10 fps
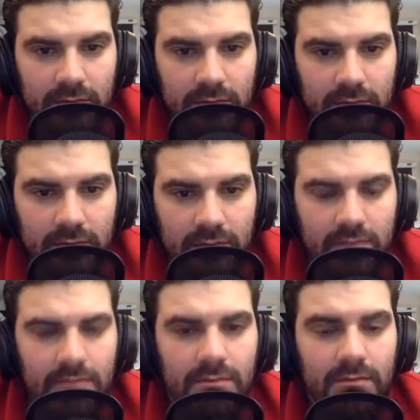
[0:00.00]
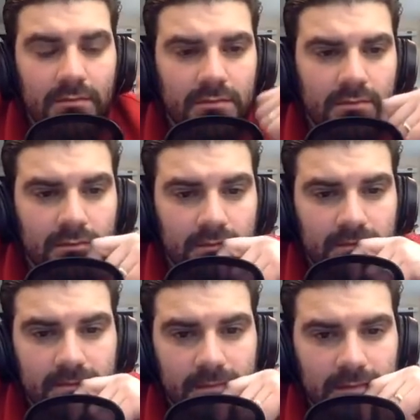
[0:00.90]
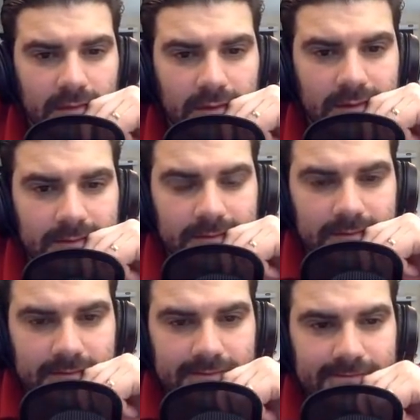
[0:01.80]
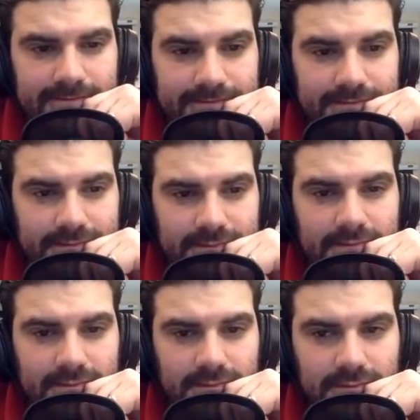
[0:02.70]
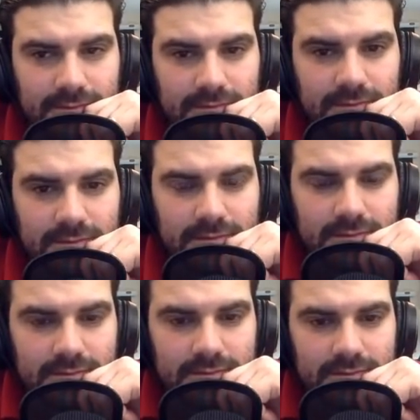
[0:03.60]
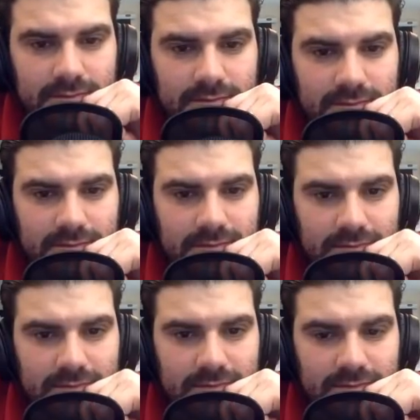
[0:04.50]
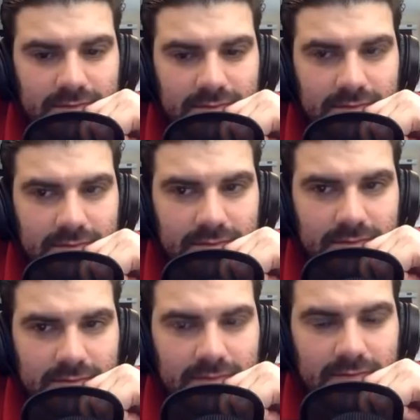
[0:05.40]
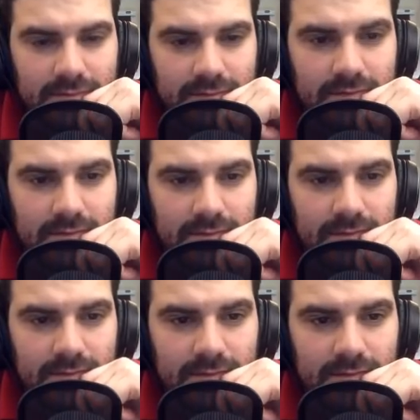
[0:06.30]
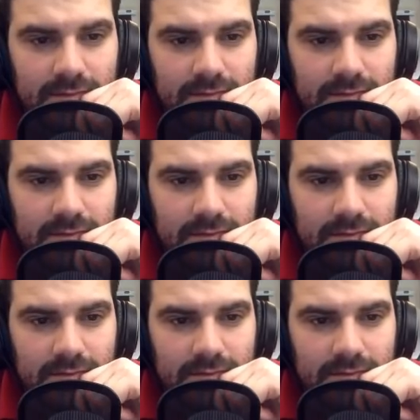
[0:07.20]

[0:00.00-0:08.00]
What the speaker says: (not speaking)